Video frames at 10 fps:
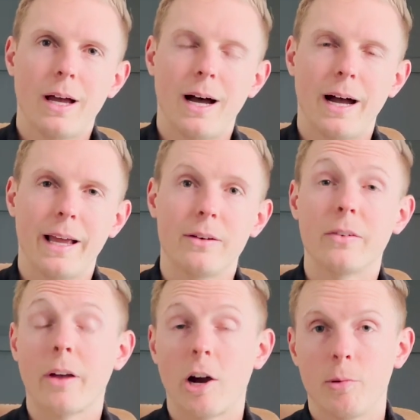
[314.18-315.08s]
and
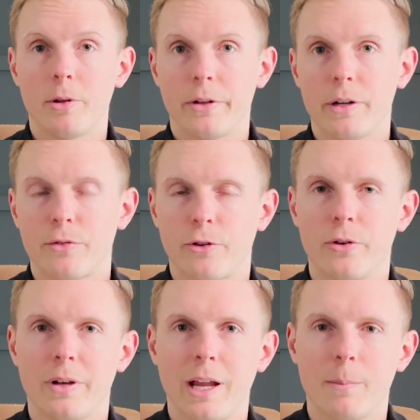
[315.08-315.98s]
desirability of
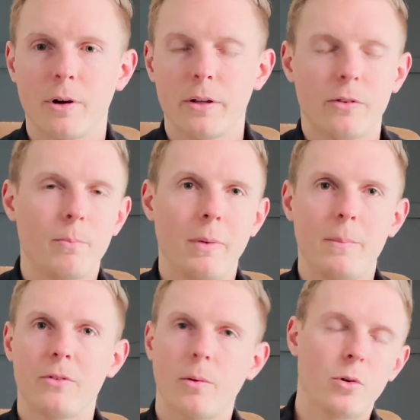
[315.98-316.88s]
certain neighborhoods.
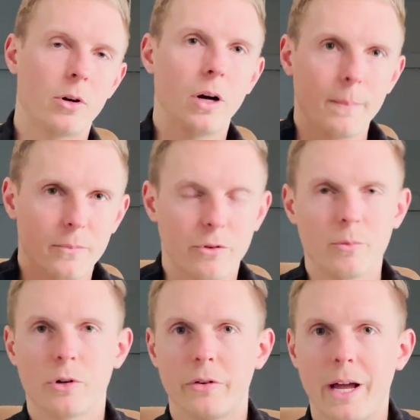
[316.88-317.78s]
Maybe some will go up, some
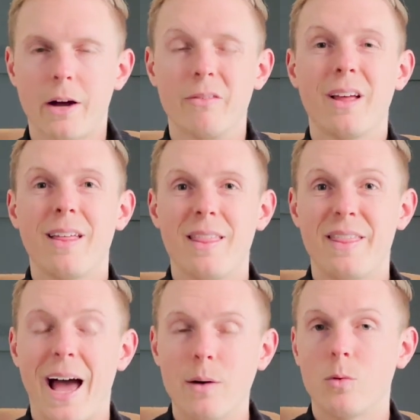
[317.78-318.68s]
will go down.
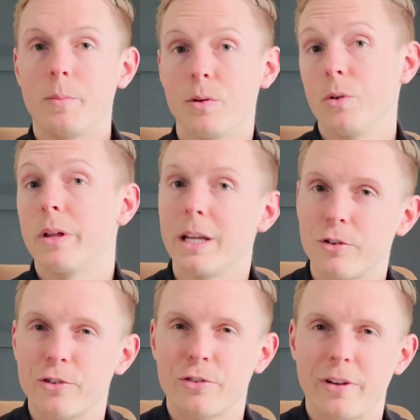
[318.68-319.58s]
That will be really
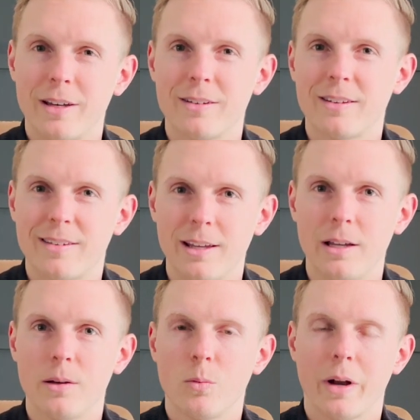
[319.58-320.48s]
interesting to
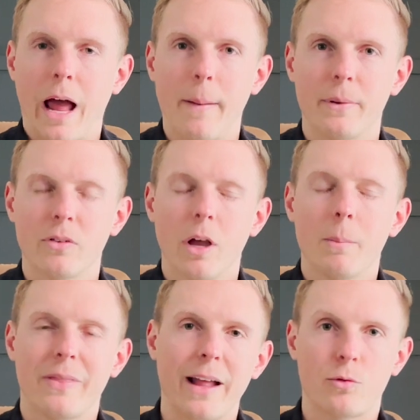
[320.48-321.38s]
see what happens.
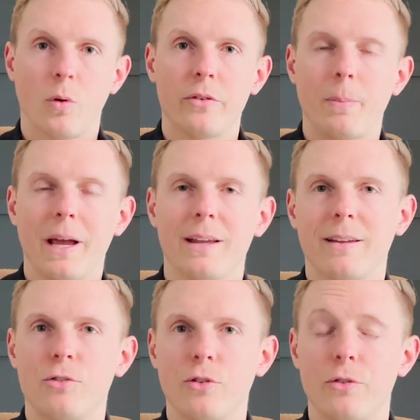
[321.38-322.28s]
But that's one to pay
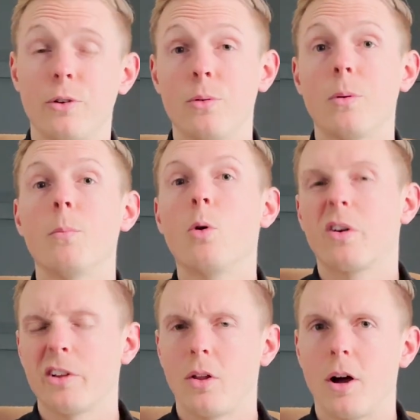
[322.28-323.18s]
attention to more
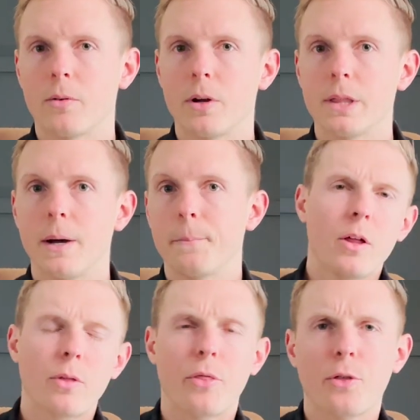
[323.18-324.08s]
in the long run though.
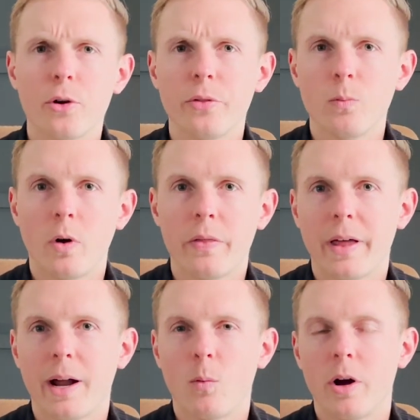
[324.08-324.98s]
The third one
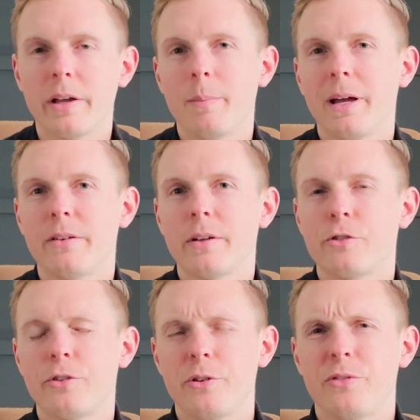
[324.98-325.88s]
that I want you to pay
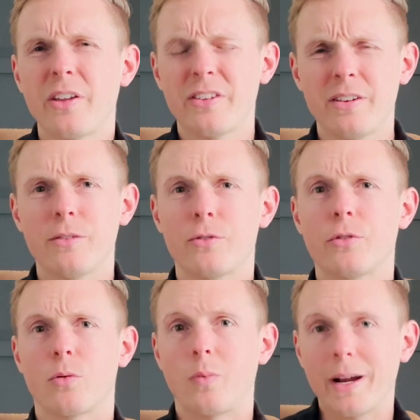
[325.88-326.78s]
attention to doesn't
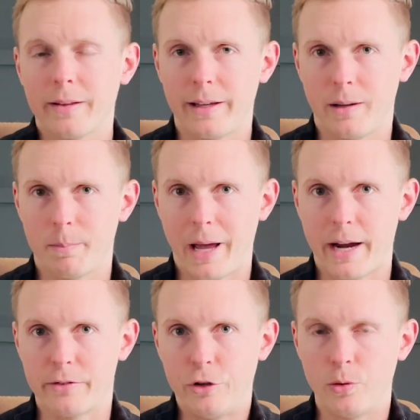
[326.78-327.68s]
directly
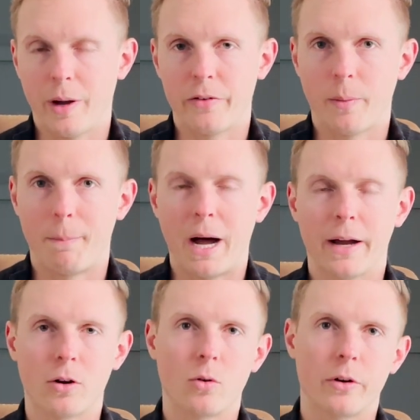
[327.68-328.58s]
impact you as a
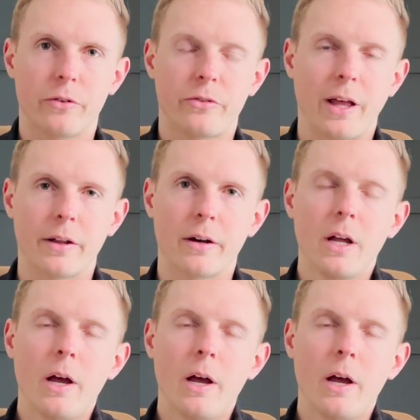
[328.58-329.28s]
buyer or a seller,